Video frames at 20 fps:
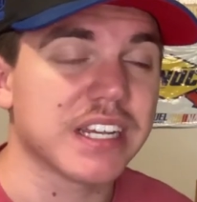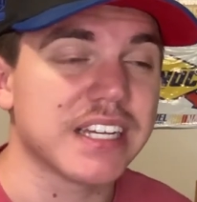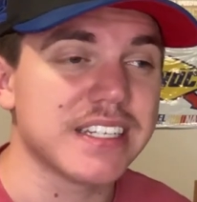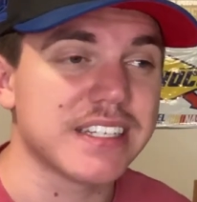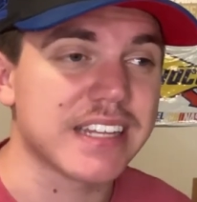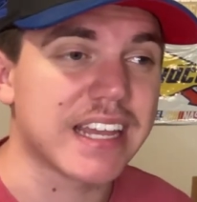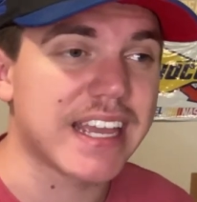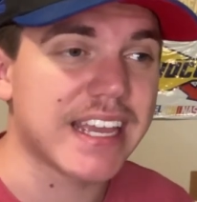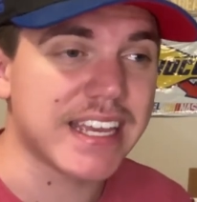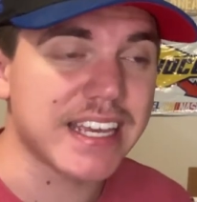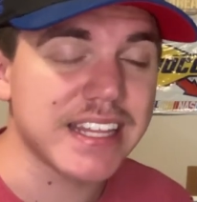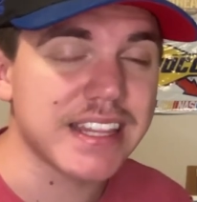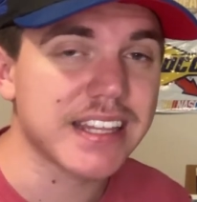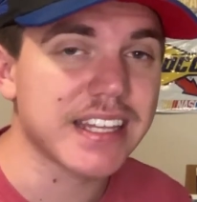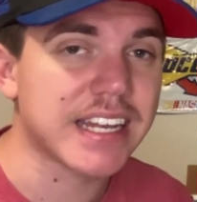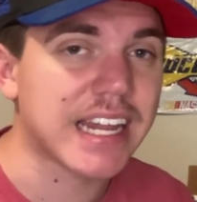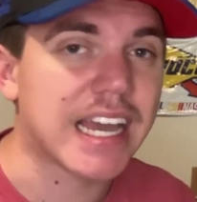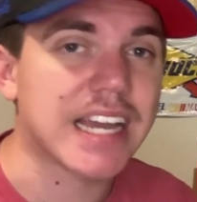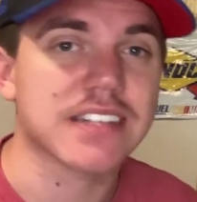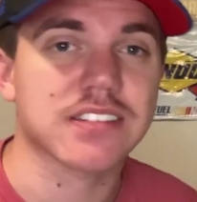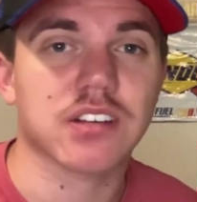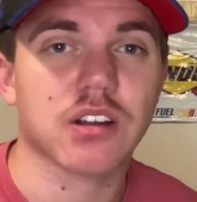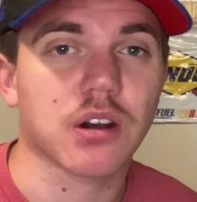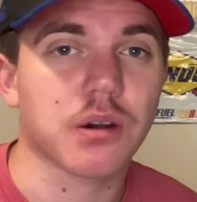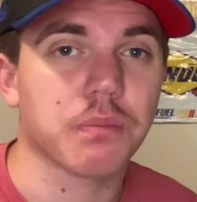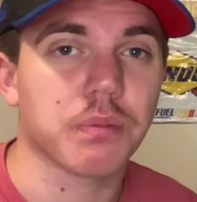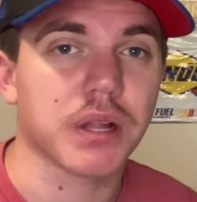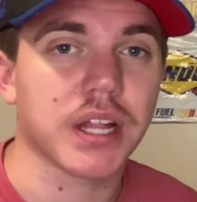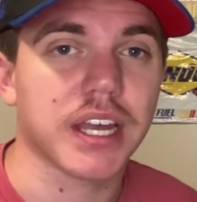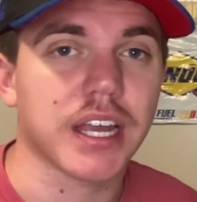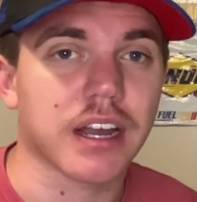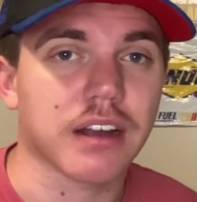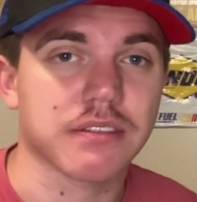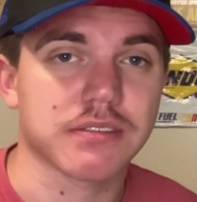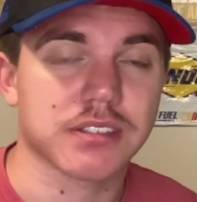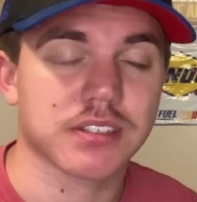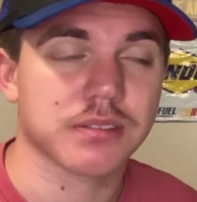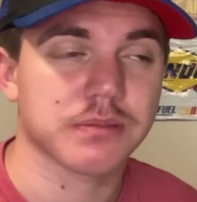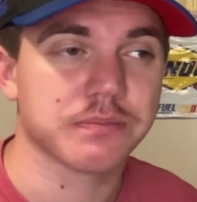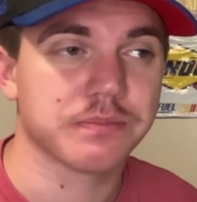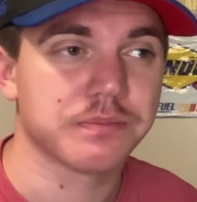is in the NASCAR playoffs.